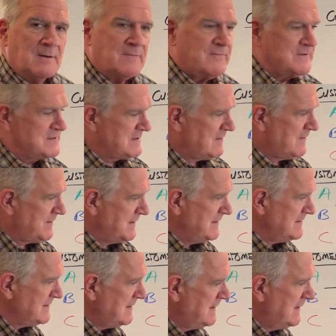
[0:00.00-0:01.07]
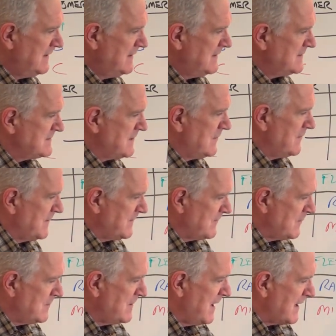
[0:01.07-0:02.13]
facilities, so that
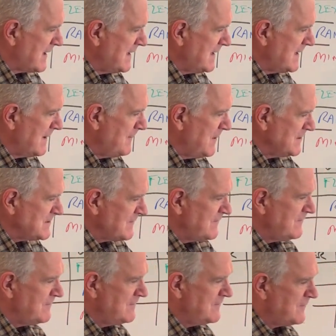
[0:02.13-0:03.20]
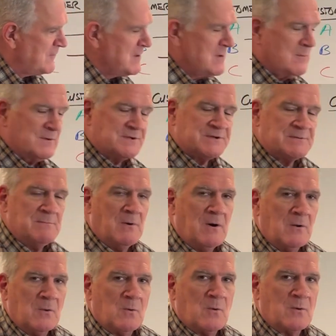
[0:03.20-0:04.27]
we're not getting a bunch of frequent
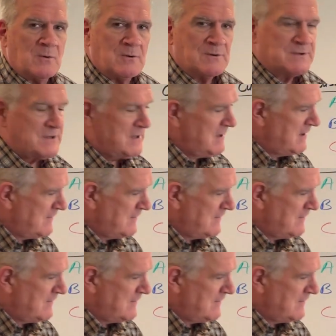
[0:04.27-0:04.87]
small orders